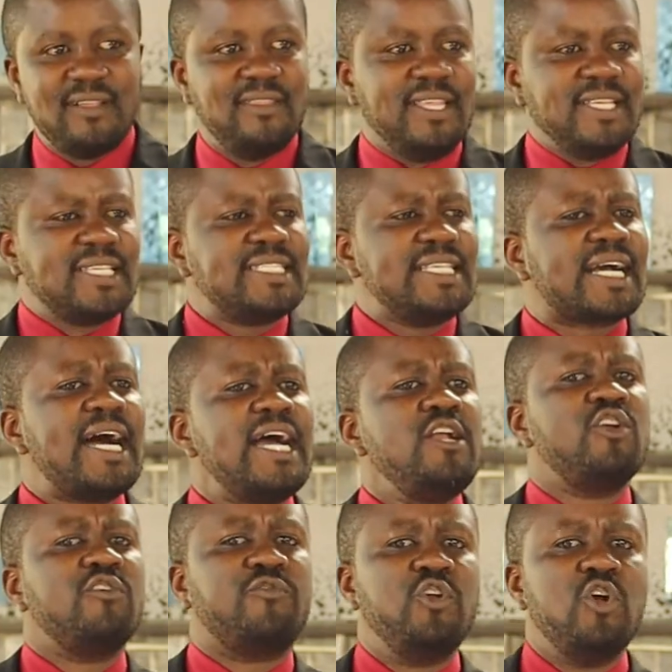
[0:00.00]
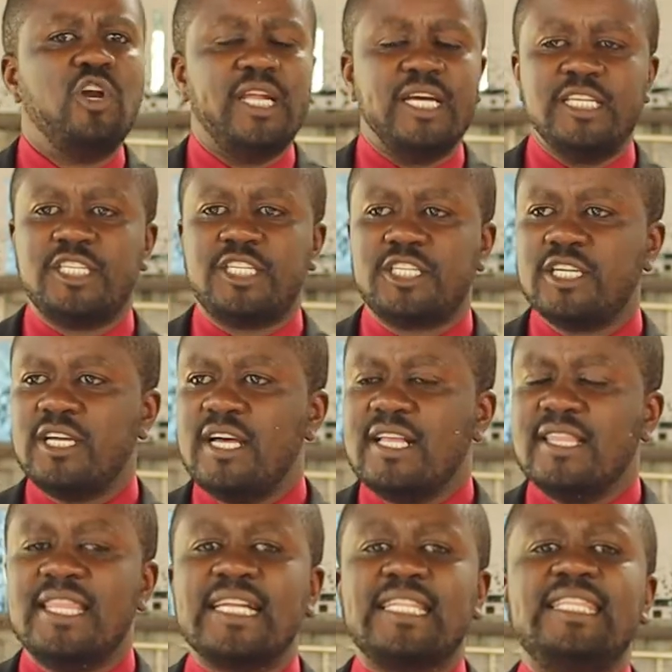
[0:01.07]
This is the kind of knowledge
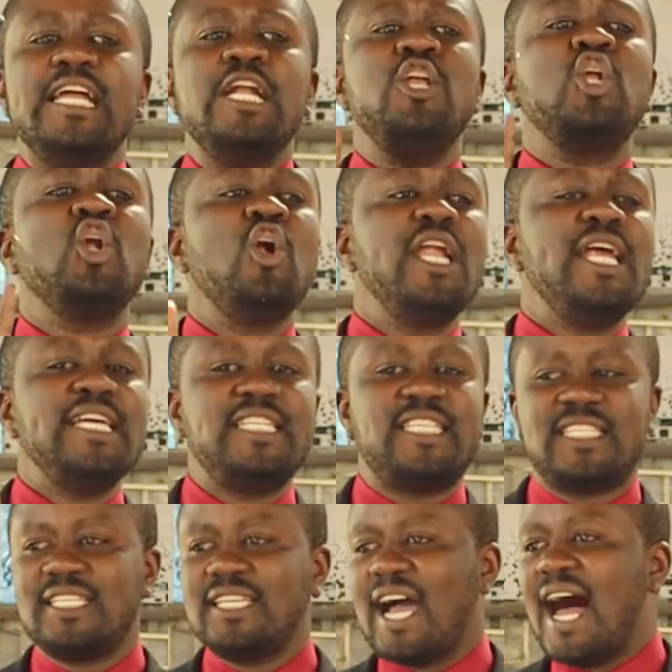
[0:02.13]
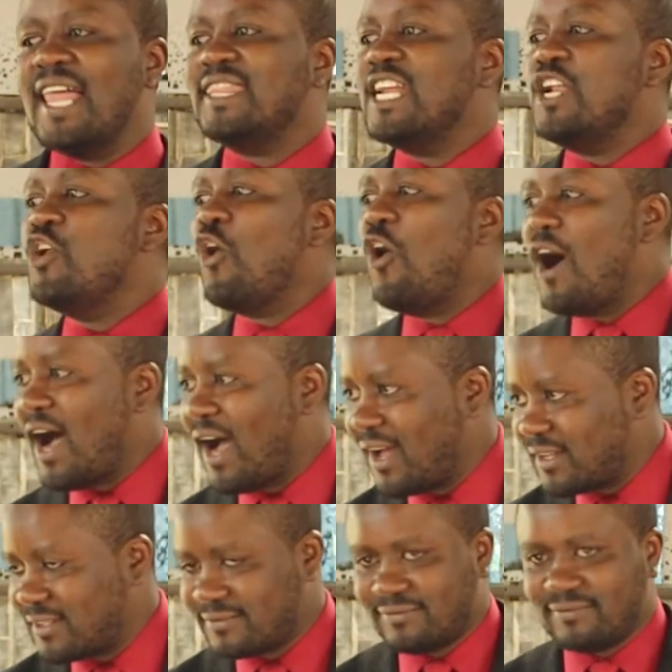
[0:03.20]
that the knowledge and the knower
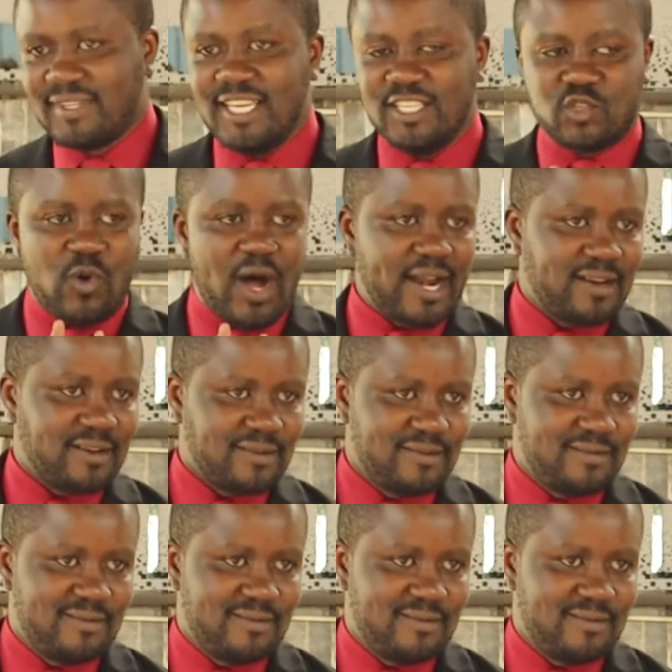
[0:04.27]
is one.